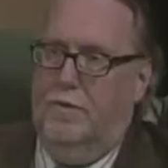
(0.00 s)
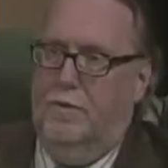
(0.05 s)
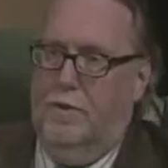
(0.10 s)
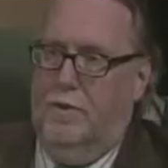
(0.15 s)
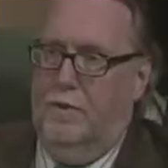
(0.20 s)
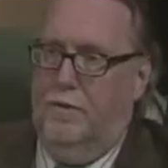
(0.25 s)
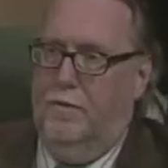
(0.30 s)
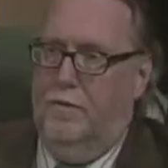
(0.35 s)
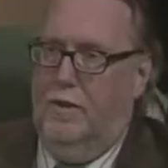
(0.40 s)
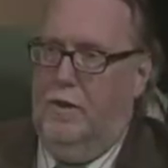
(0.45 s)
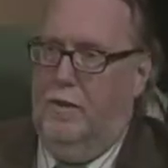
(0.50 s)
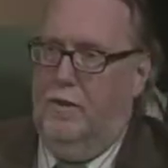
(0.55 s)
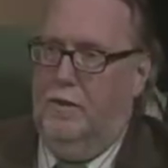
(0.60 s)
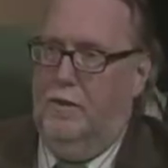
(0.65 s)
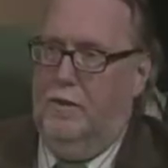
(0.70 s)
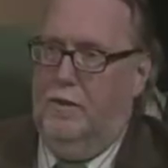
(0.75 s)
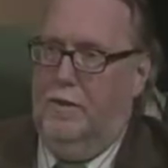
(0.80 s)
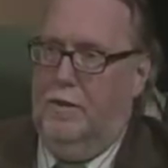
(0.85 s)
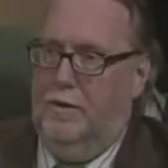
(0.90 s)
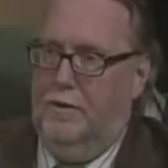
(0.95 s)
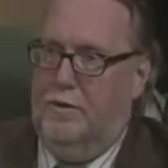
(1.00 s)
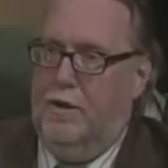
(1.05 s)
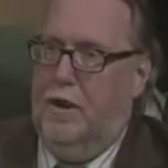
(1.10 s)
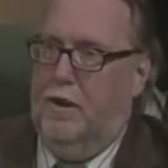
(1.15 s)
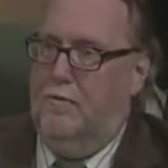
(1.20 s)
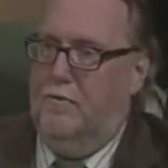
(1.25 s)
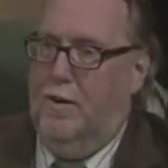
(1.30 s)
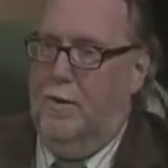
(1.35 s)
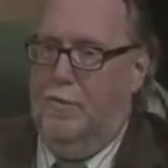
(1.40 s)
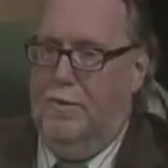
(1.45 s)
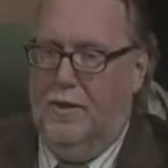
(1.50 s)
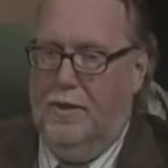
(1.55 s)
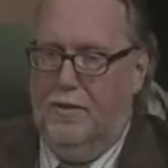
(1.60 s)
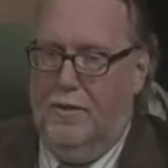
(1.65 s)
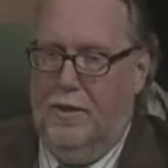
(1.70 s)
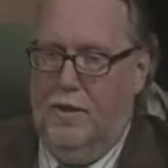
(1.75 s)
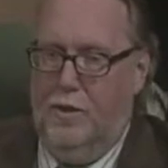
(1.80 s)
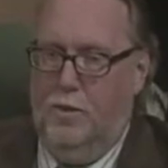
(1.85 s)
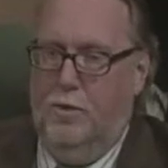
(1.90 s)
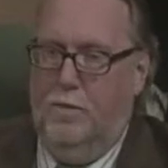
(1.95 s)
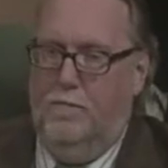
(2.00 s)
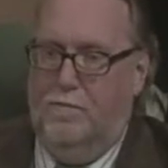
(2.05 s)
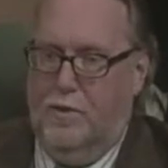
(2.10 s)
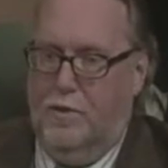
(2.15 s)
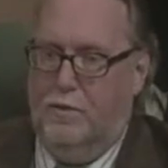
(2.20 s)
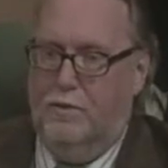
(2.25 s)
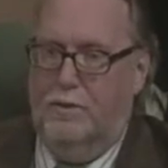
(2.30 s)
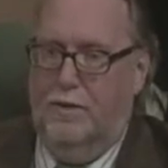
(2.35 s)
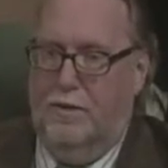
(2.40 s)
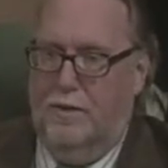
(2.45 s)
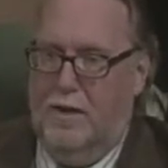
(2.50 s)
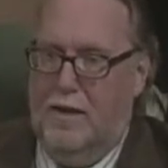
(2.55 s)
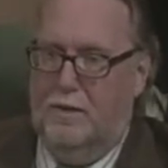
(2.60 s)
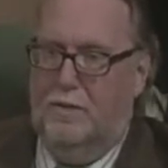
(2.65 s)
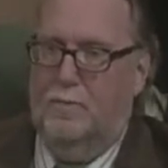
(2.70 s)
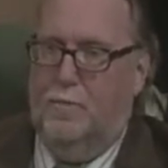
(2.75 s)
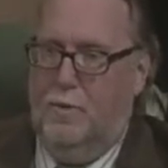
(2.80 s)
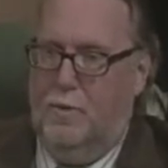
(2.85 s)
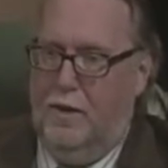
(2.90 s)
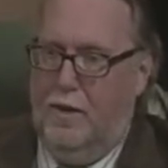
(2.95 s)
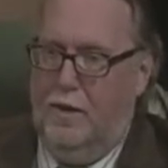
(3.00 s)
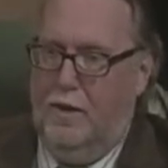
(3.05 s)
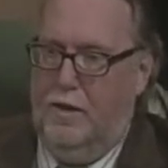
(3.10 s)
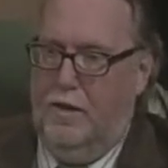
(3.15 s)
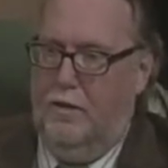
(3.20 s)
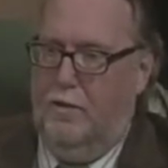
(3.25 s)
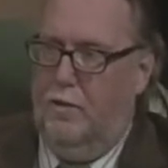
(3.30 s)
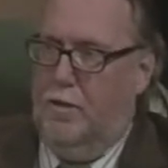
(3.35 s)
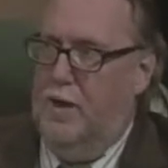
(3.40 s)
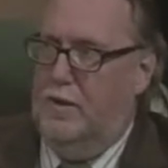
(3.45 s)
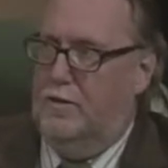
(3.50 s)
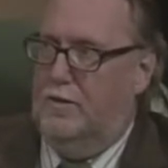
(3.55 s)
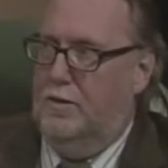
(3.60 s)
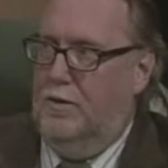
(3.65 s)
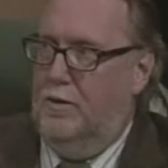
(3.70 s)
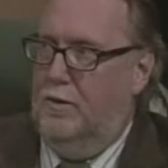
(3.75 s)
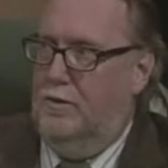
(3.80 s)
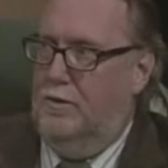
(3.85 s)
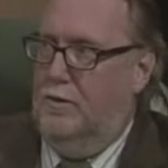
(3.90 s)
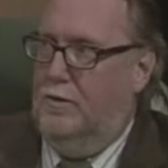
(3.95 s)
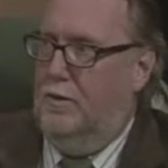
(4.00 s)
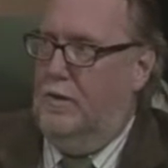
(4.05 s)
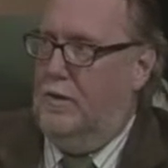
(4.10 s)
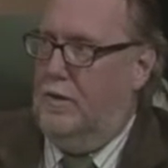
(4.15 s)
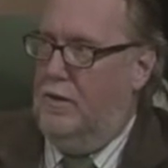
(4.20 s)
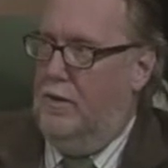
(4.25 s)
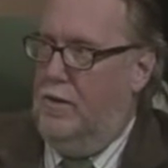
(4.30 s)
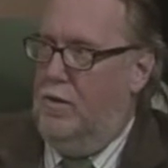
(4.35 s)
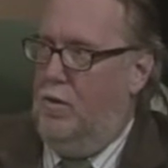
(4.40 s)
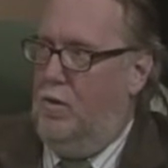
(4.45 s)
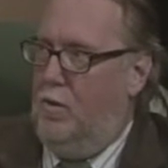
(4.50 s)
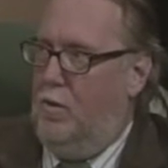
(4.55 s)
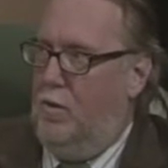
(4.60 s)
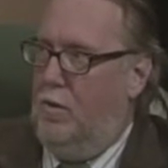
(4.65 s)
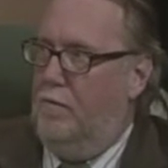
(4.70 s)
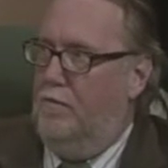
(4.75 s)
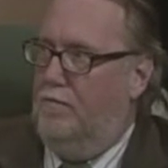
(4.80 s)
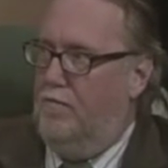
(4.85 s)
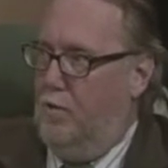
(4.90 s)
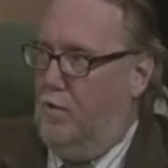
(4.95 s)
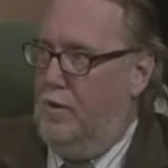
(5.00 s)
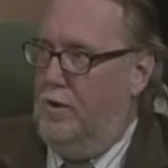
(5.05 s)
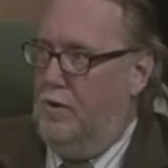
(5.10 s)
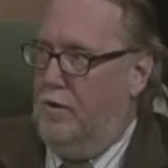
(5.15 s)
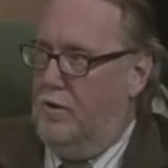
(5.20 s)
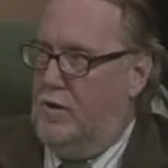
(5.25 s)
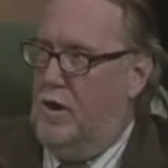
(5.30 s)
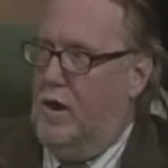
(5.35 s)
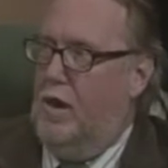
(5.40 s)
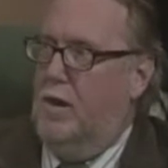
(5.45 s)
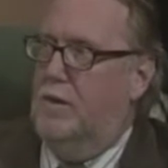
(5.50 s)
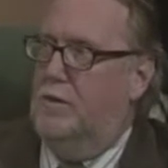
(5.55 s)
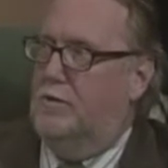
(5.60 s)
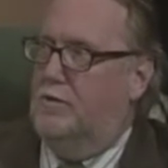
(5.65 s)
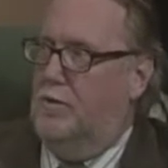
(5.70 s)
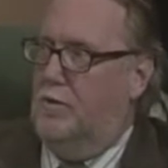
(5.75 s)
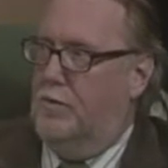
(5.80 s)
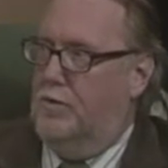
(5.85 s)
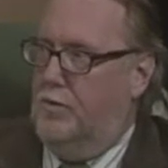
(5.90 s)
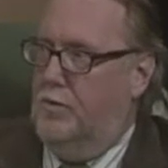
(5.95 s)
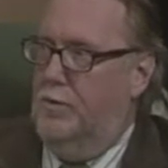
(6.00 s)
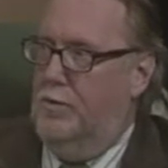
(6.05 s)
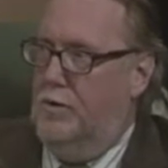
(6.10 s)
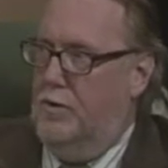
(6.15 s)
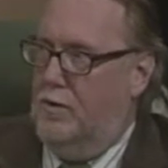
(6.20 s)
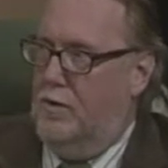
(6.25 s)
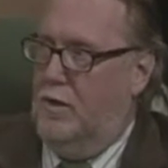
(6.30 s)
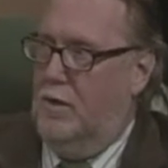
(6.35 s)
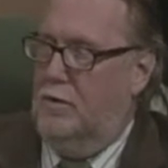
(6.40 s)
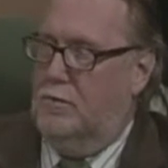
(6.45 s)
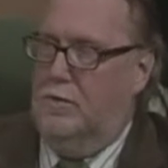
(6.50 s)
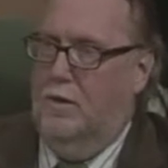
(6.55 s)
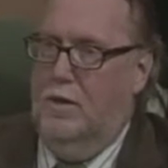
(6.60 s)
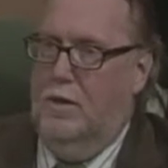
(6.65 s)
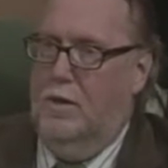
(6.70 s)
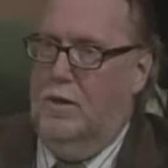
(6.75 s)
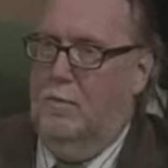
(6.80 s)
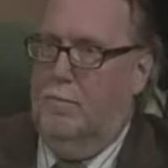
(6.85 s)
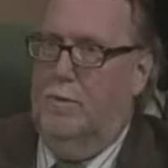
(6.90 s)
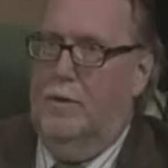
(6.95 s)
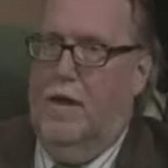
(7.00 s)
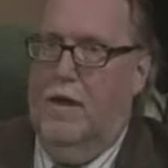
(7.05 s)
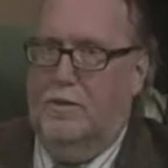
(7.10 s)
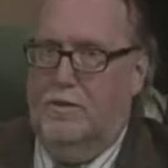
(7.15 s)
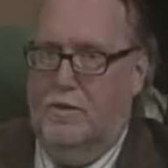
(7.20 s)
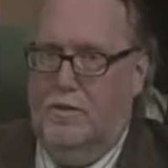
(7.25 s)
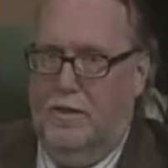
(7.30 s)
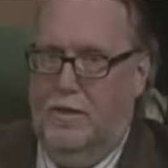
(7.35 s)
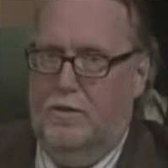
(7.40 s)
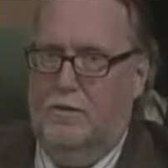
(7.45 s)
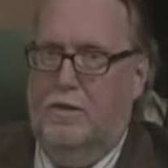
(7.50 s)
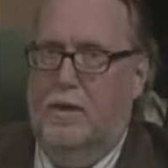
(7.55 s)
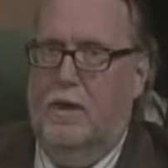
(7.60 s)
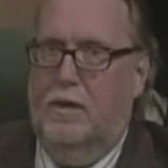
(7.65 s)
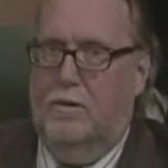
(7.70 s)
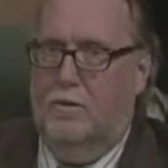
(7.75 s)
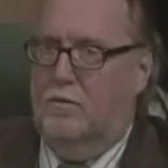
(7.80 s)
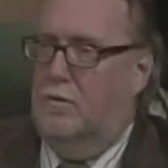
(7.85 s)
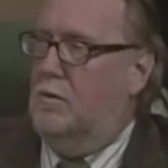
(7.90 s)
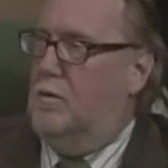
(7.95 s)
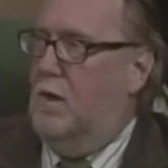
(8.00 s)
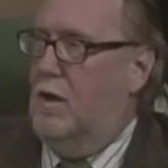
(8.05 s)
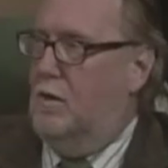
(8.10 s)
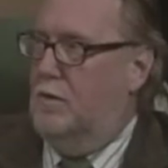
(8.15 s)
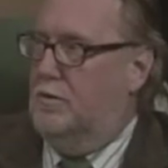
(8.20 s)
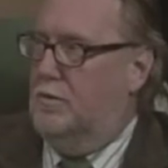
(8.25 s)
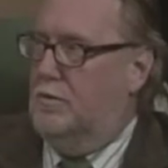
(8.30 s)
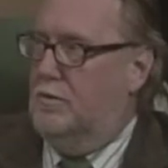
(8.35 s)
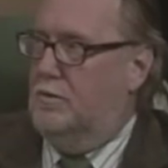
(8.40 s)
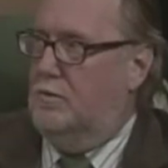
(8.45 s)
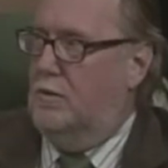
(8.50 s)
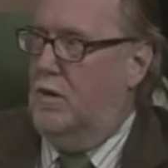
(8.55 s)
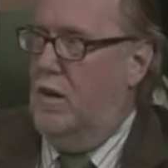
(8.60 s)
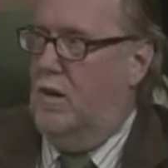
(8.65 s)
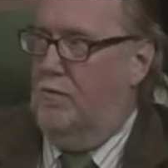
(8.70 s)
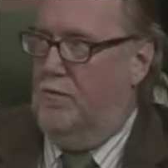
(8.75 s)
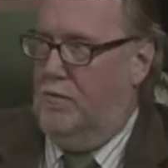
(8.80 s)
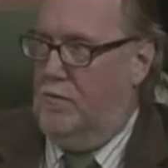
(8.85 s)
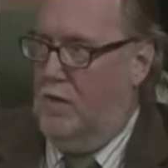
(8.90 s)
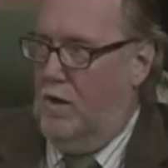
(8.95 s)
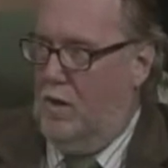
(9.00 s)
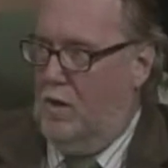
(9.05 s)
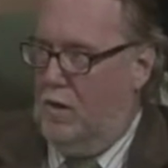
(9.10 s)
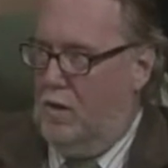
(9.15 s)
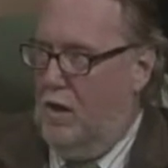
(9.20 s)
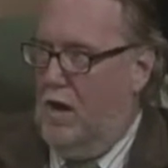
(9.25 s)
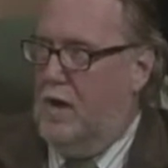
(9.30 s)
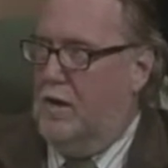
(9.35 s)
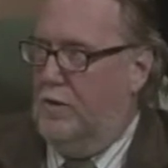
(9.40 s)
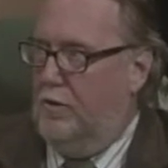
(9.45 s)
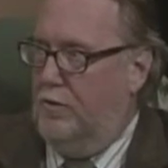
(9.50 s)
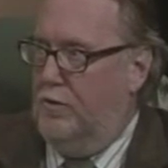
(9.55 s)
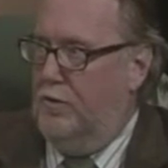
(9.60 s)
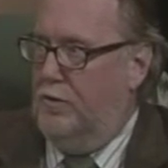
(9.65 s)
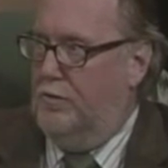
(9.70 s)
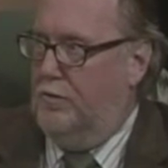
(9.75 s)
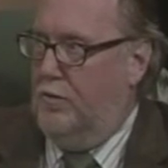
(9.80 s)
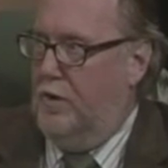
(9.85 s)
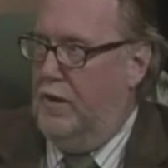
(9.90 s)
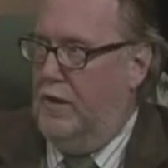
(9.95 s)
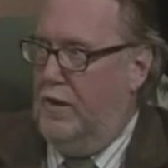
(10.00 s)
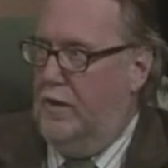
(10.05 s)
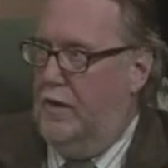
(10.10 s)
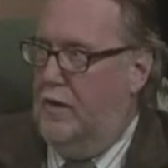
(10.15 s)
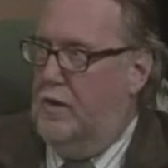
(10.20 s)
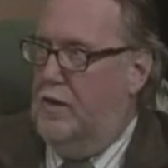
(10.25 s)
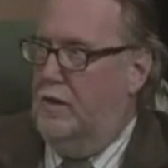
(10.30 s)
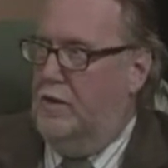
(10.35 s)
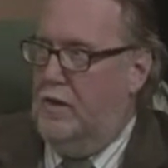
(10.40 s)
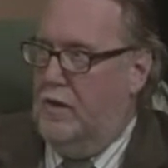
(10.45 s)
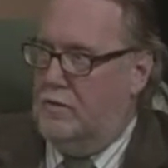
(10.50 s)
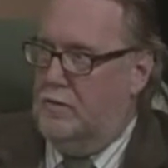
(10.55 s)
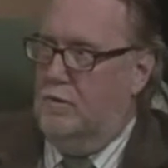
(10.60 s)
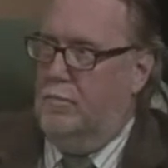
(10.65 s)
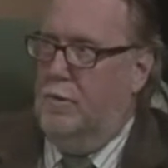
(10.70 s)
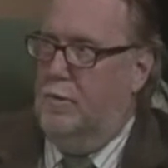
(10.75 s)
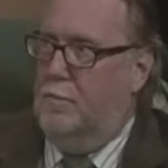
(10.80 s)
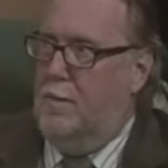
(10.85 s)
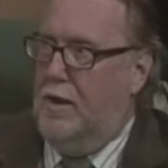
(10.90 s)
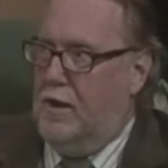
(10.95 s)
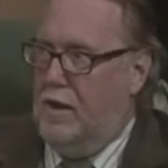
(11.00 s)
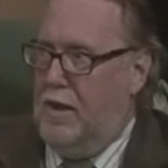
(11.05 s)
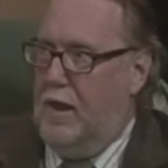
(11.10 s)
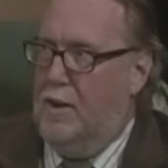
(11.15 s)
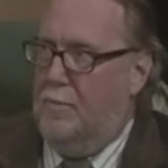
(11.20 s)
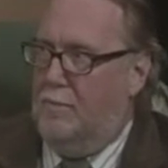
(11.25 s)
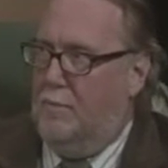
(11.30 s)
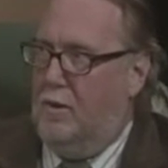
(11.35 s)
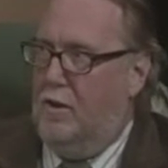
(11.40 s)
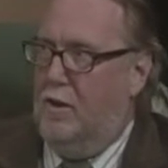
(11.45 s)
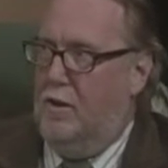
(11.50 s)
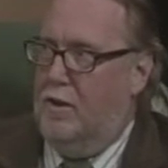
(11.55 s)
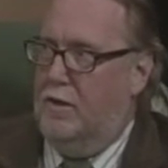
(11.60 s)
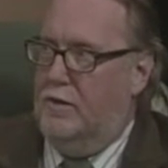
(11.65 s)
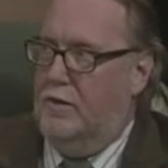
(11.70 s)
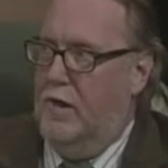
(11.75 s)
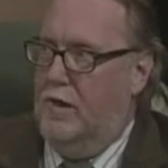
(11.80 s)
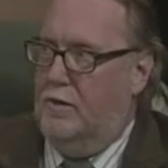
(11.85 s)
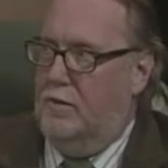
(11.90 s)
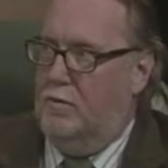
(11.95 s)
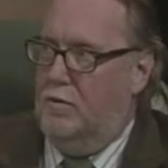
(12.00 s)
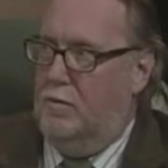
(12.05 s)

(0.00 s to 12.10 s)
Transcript: the entire environment. They think university, that's where I get grants to go to, or a 4-year college or a 2-year college. But actually, these technical colleges offer a lot of good training. Tell us a bit about Capital Area Technical